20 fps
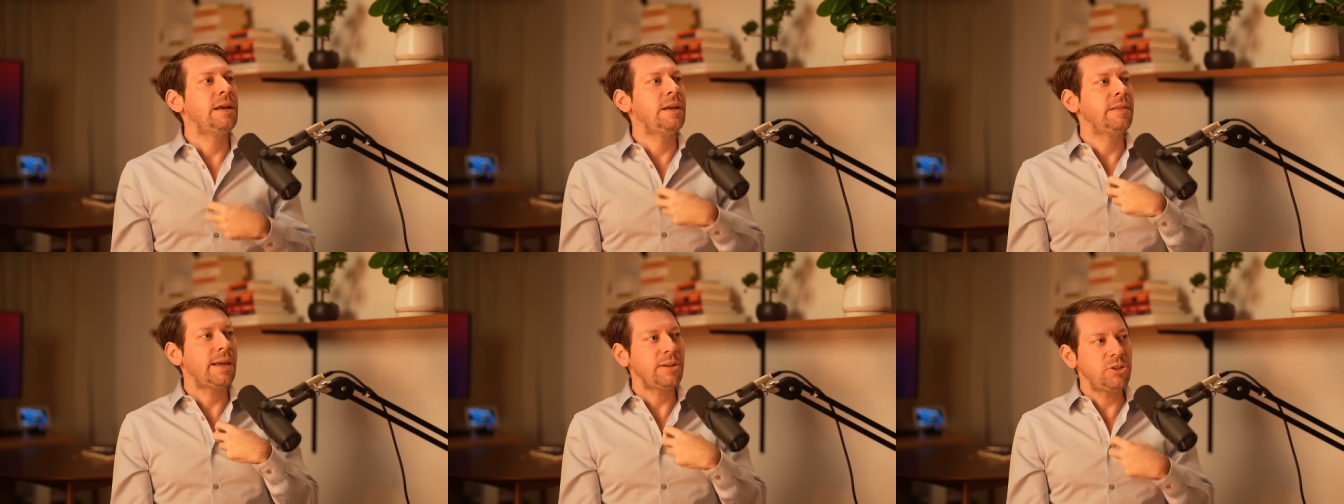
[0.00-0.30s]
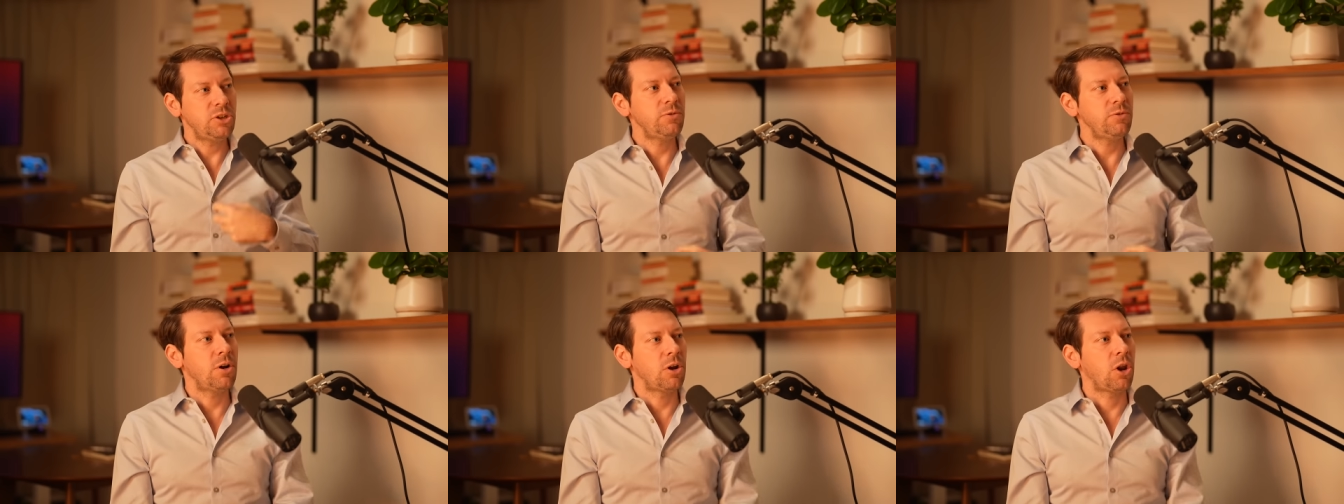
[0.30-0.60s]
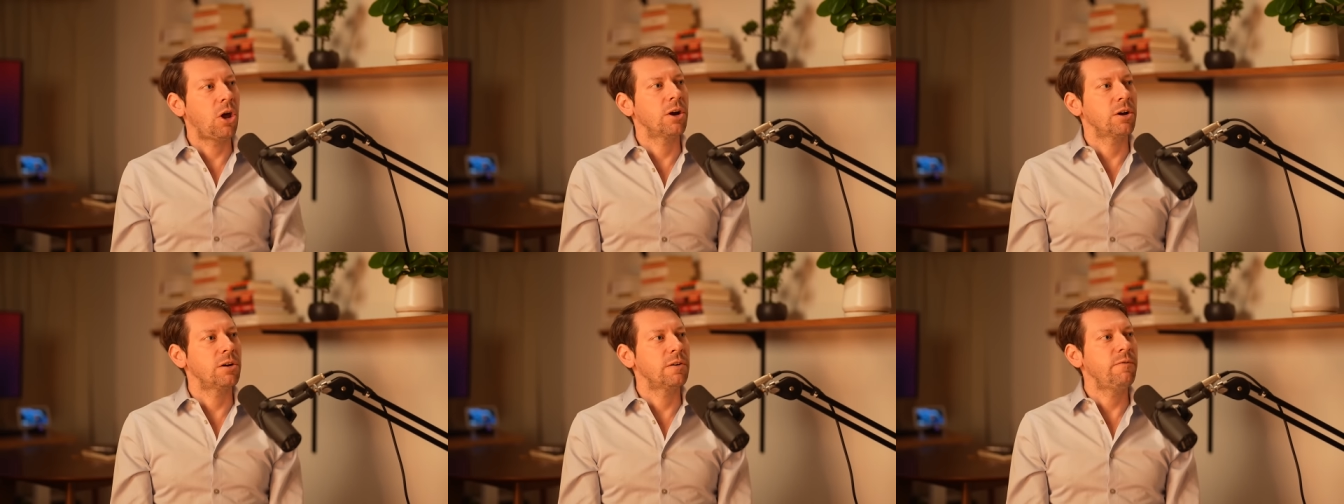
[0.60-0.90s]
that you no
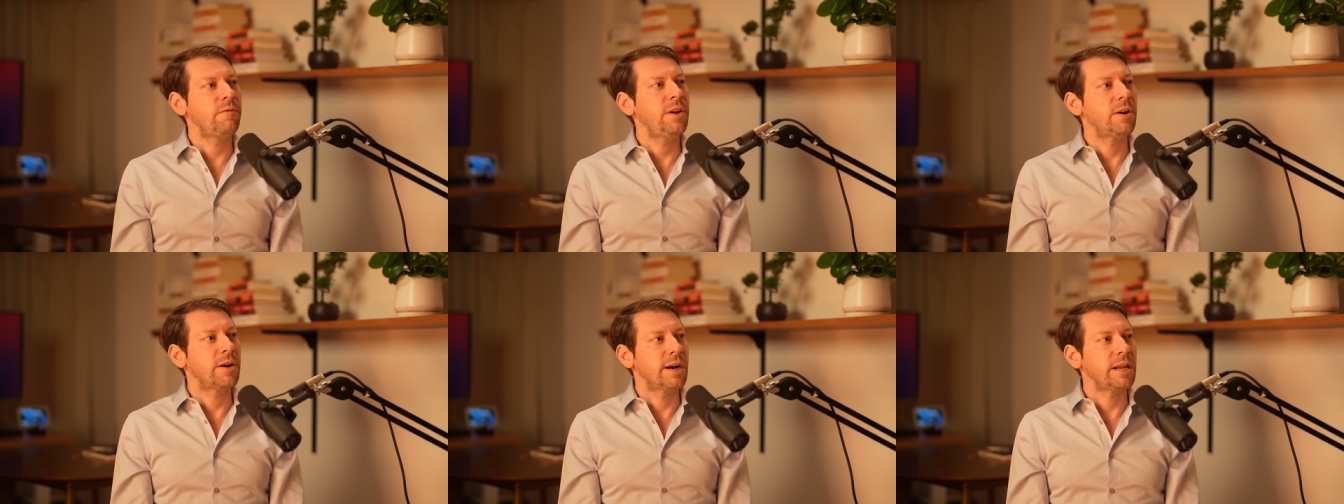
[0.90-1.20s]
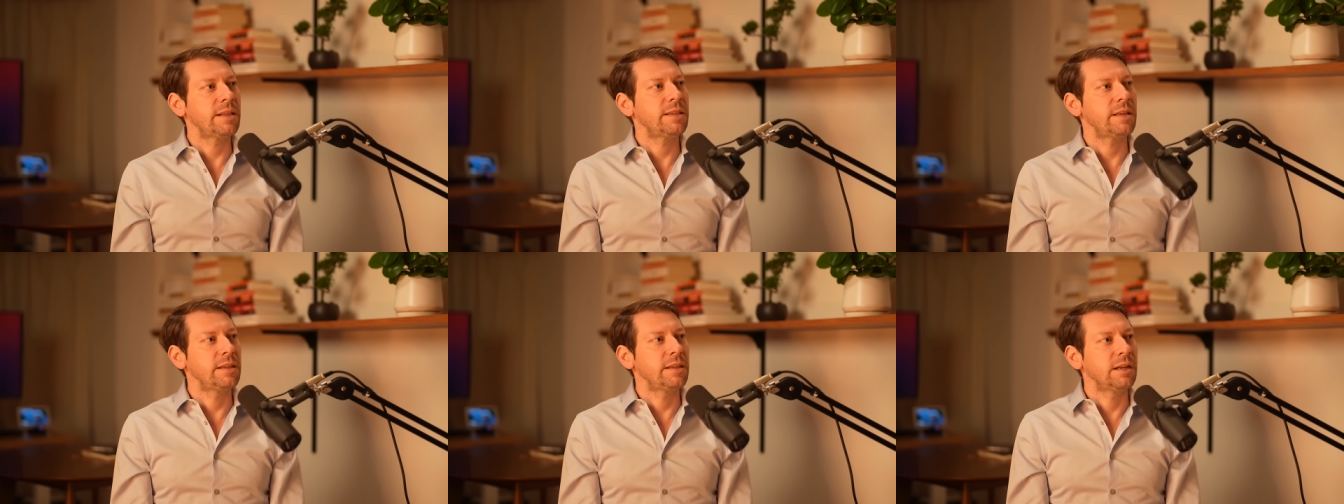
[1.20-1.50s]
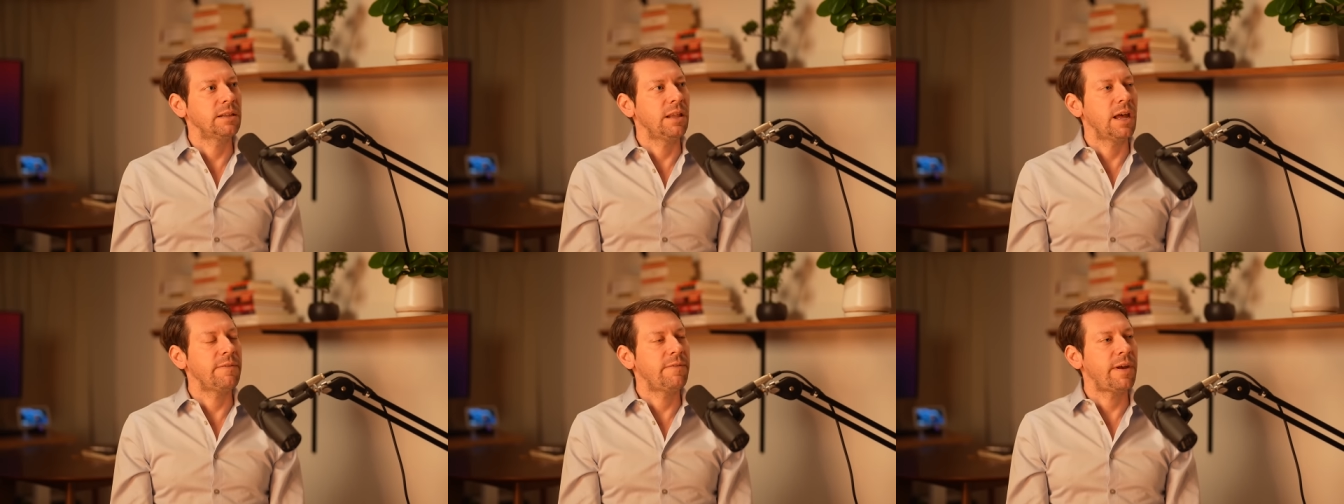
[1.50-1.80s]
longer fear anything
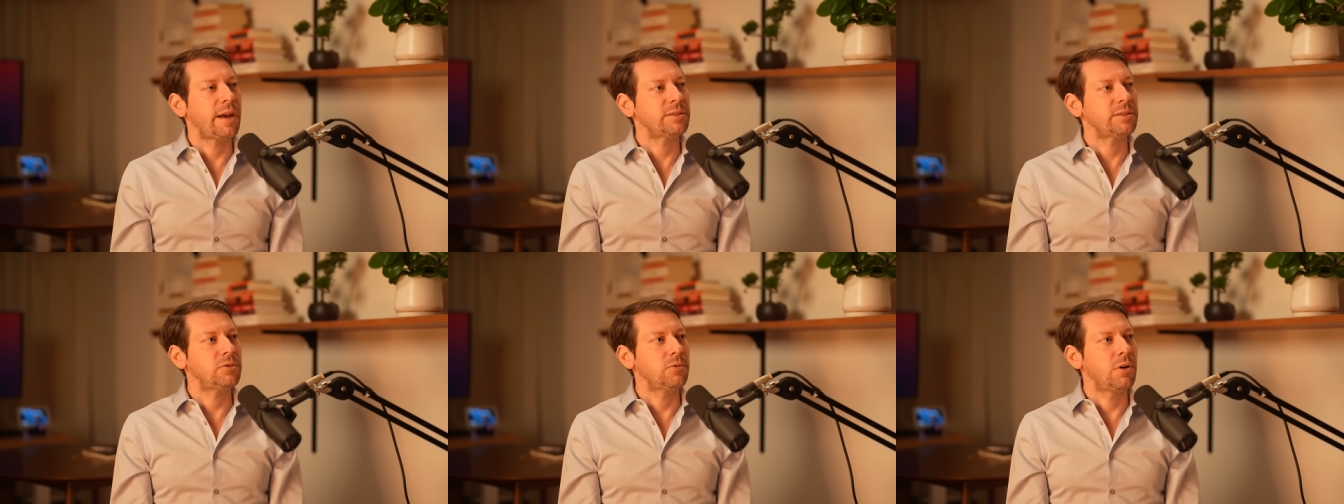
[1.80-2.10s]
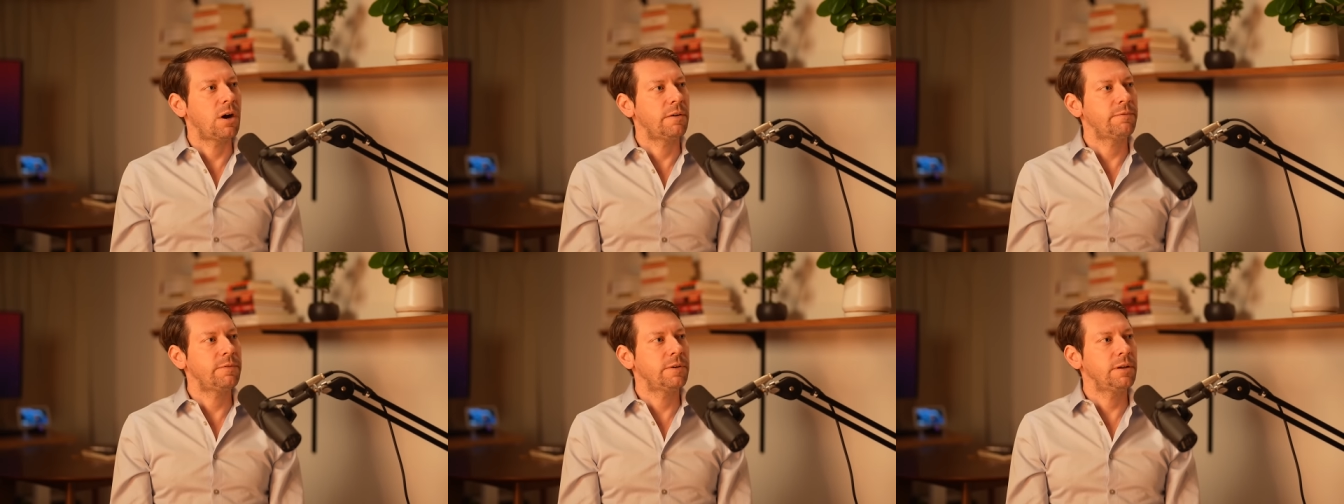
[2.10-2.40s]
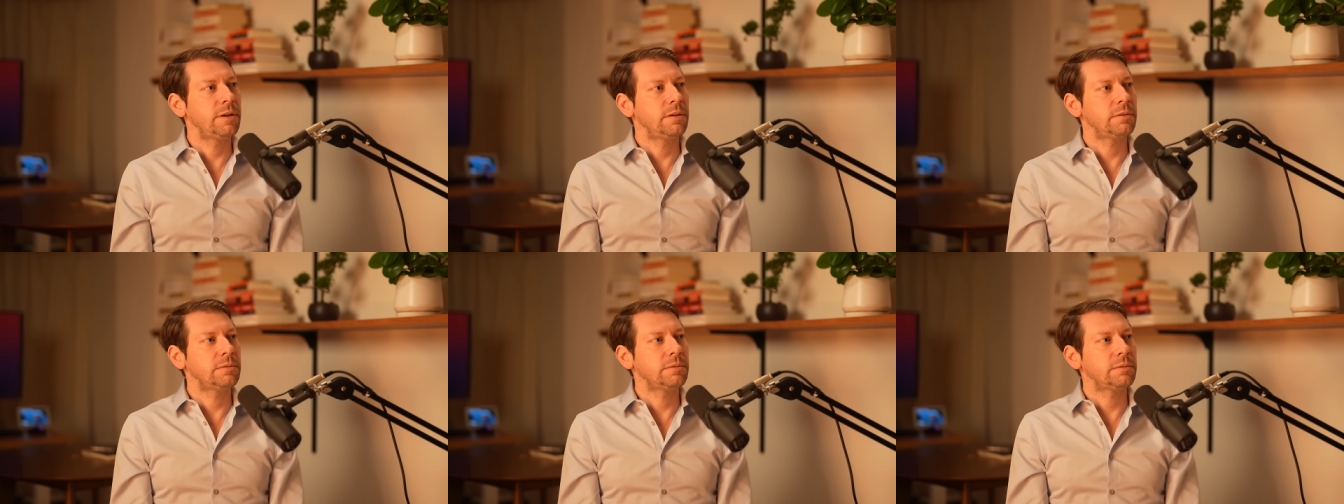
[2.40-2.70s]
that life has to offer
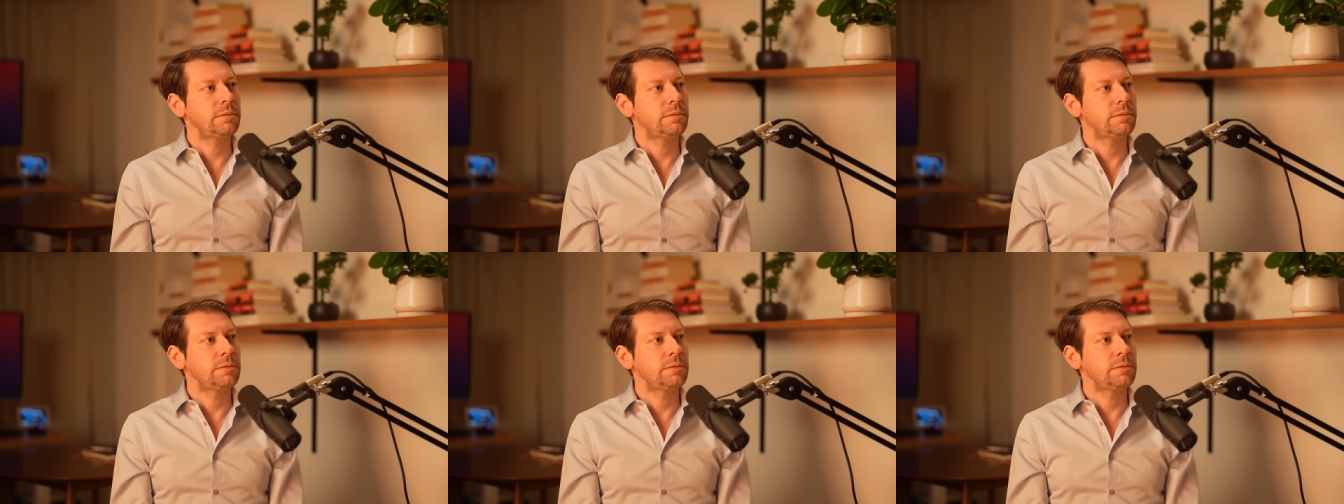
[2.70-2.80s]
you.